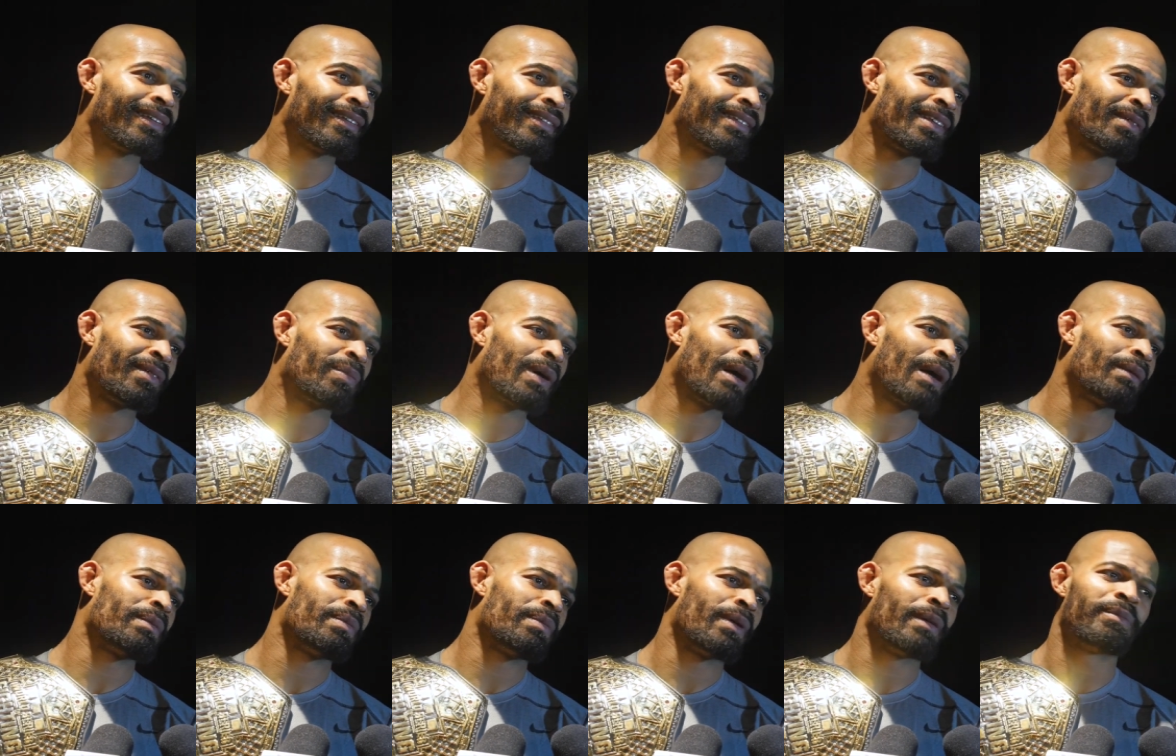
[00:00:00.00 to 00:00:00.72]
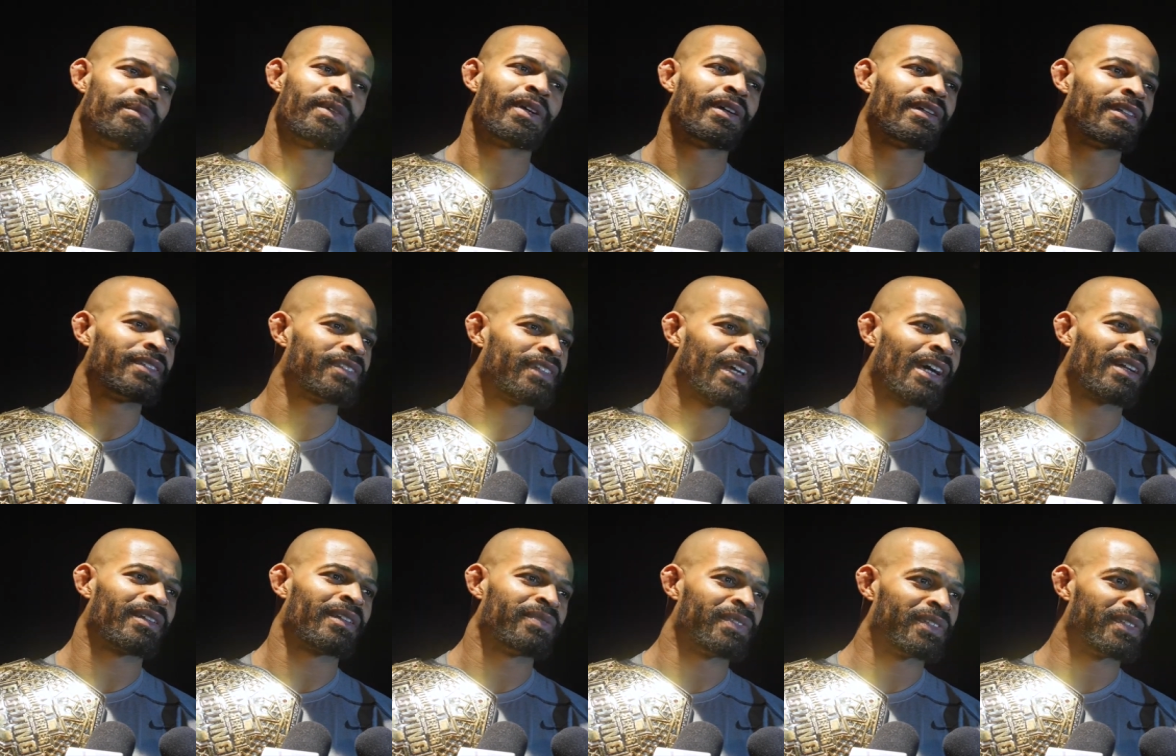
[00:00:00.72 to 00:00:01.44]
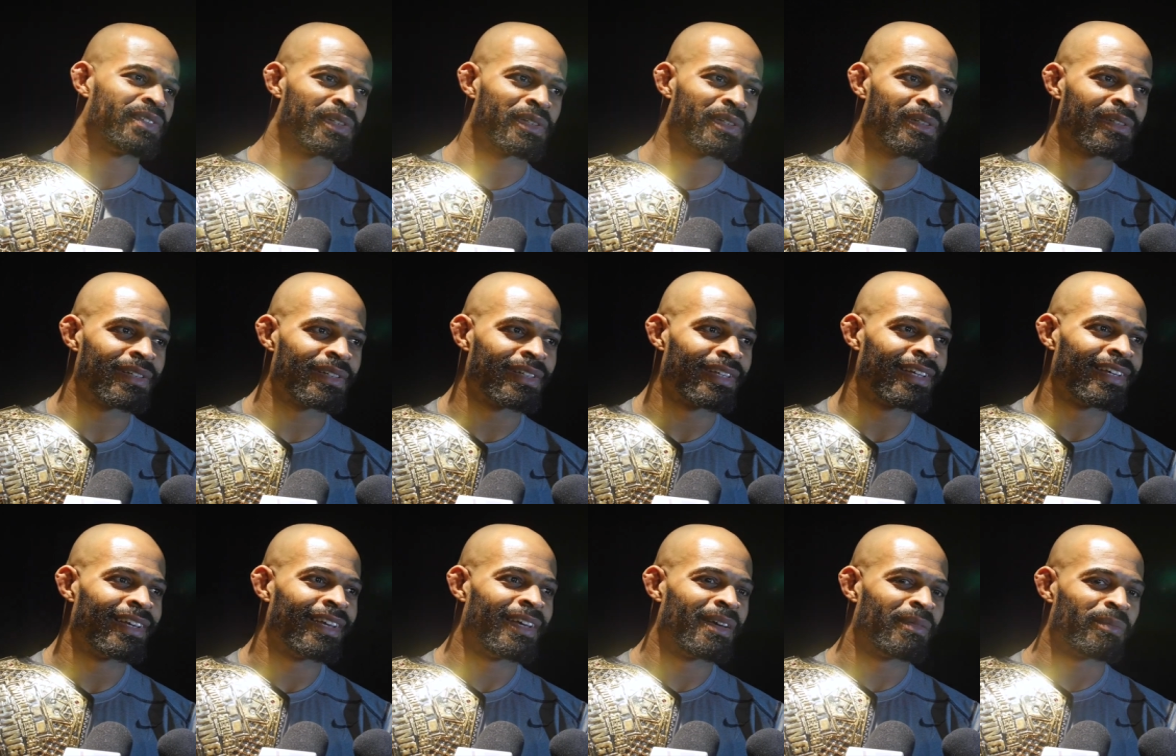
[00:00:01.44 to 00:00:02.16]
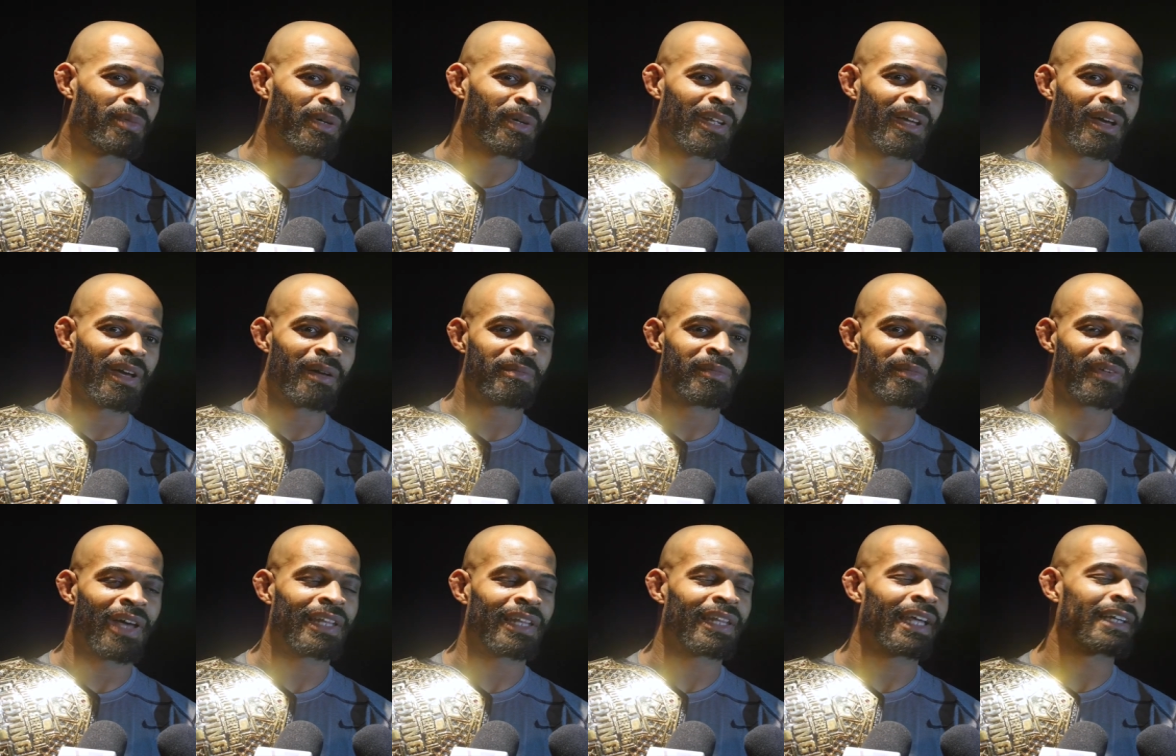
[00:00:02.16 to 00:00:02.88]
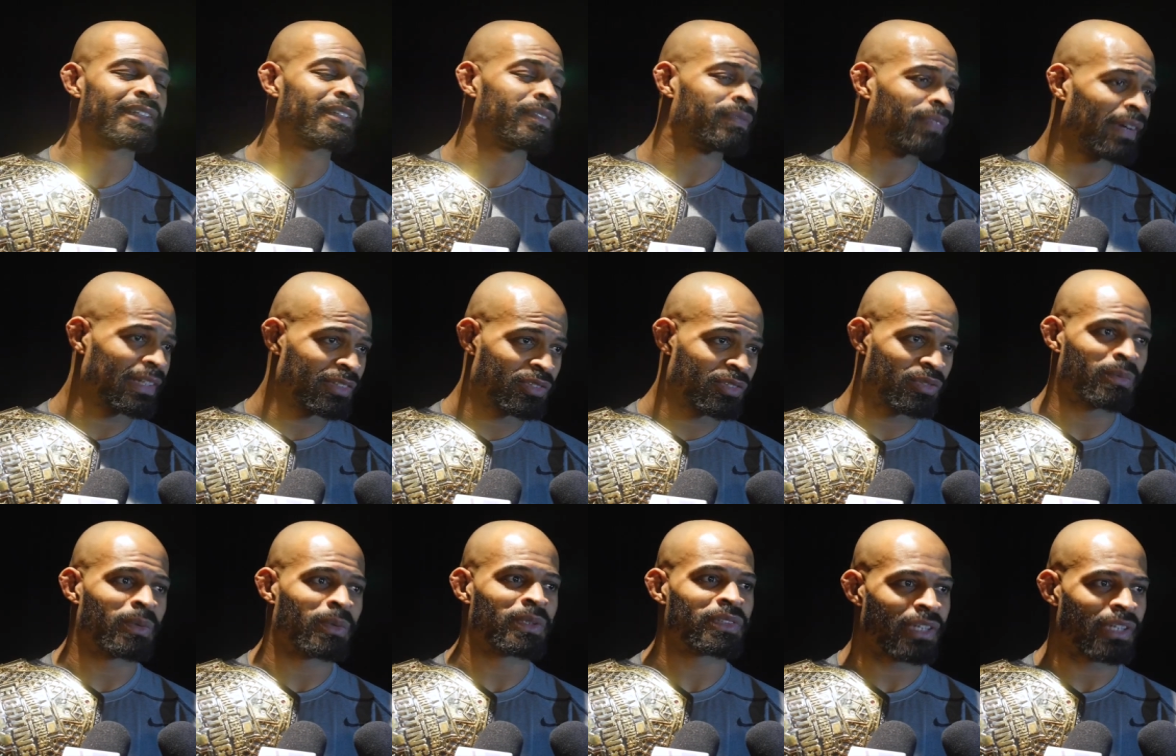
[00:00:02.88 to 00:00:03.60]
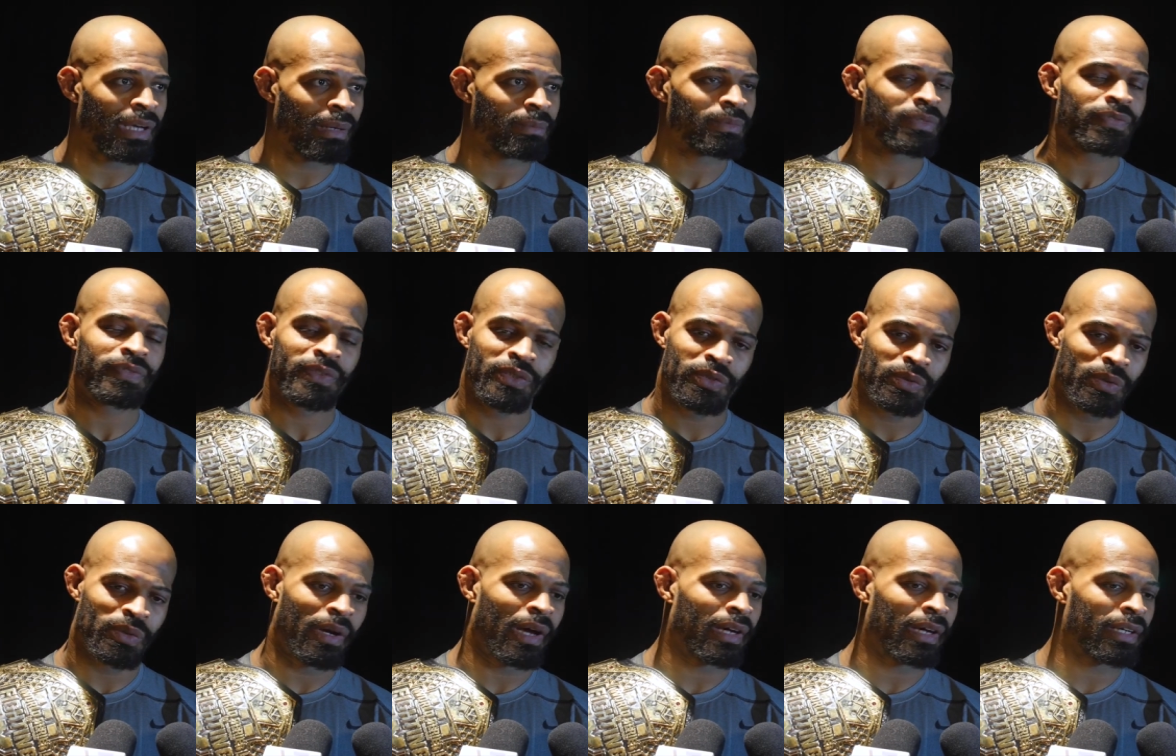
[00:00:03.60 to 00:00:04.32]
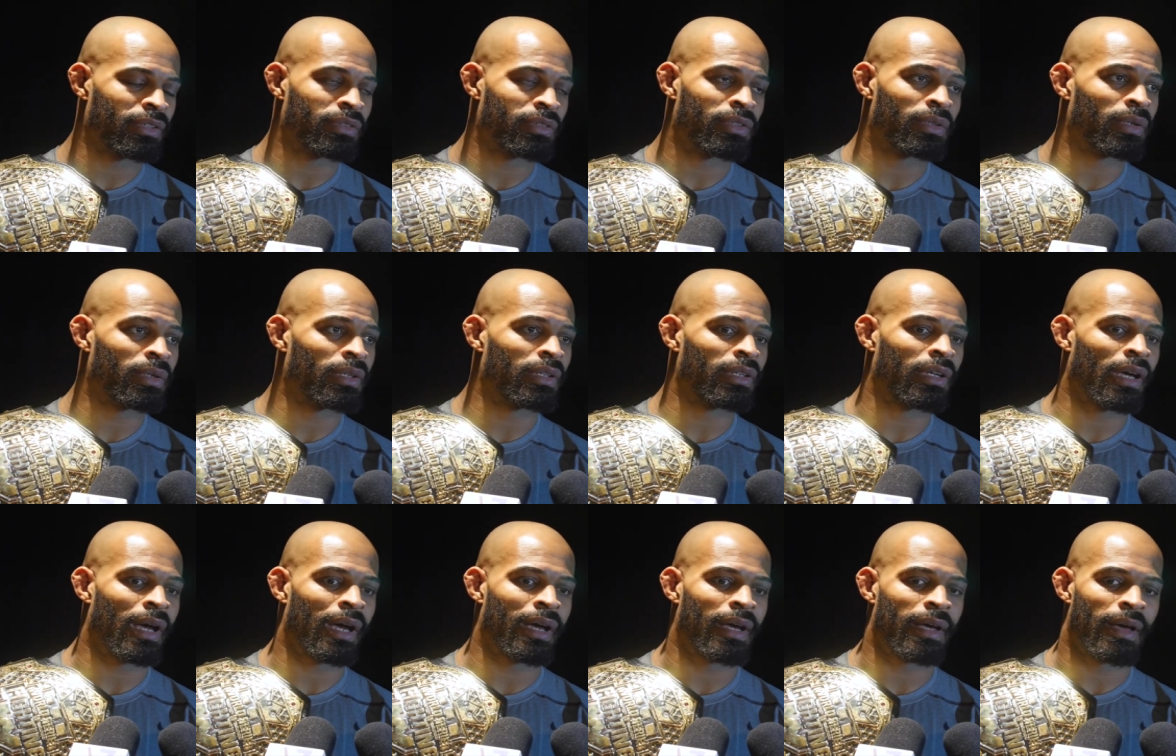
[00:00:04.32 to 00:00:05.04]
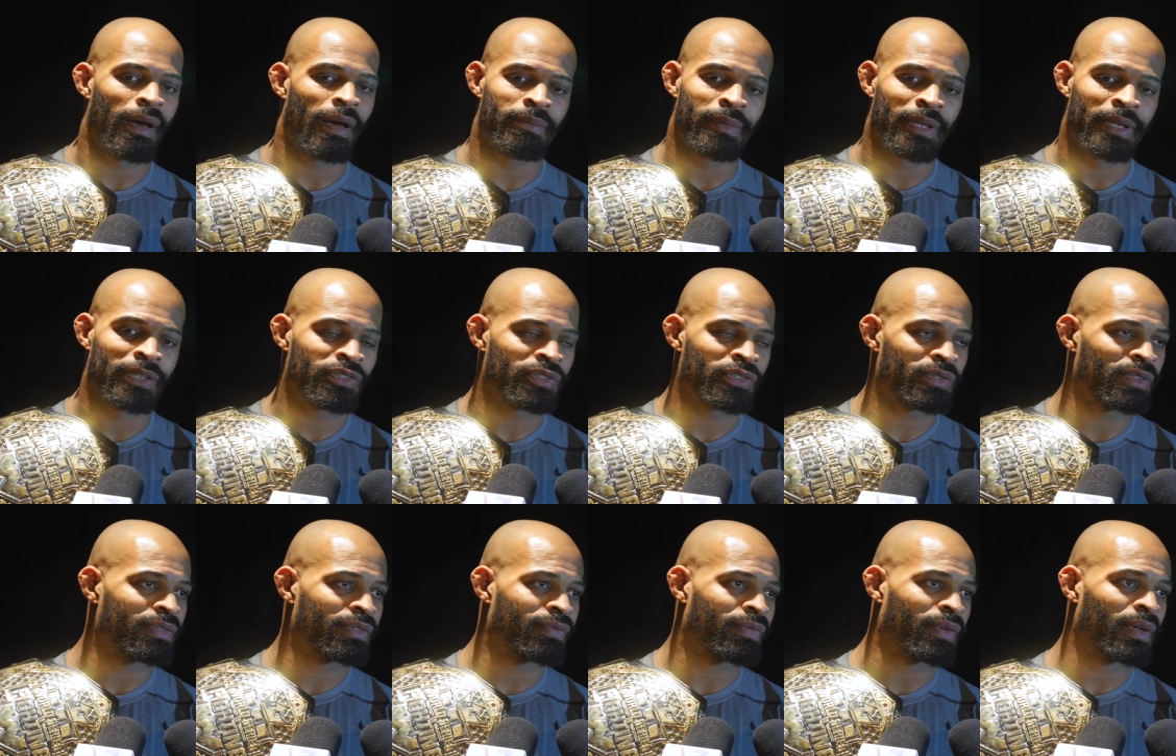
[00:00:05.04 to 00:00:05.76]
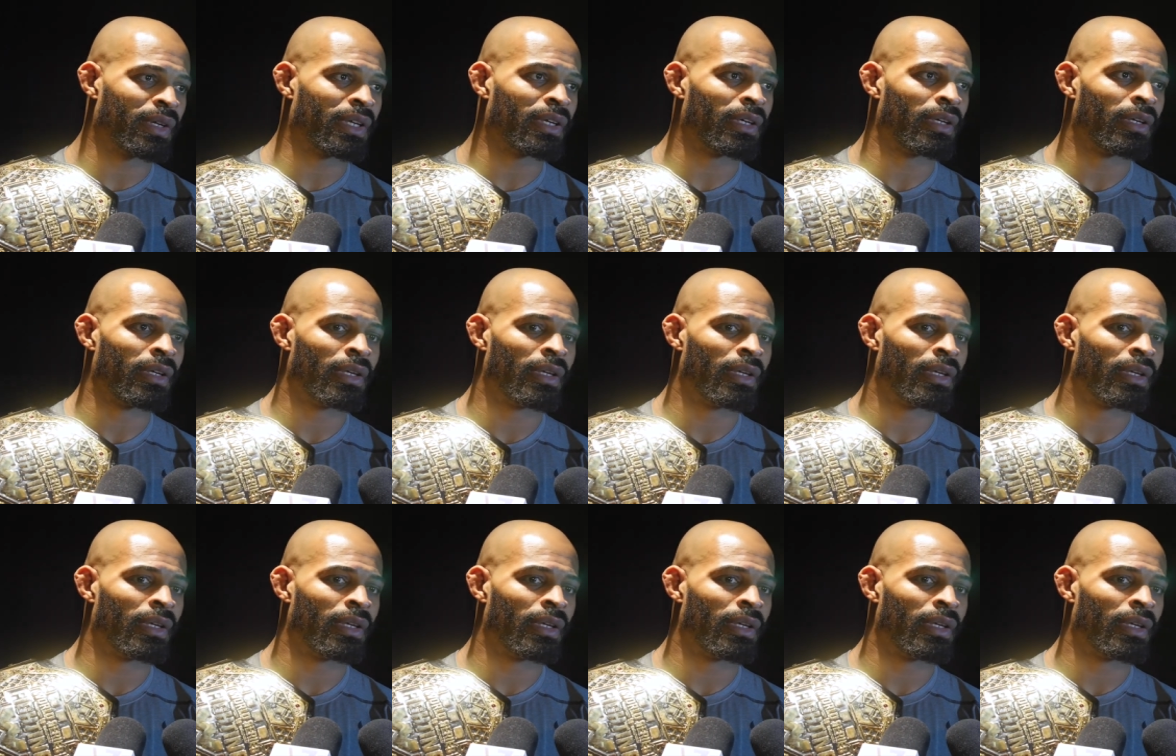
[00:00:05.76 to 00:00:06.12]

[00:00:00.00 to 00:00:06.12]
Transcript: They'll probably put me on the saddle for two. But um, I'd like to fight two more times for sure. I can do it. I, am injury free.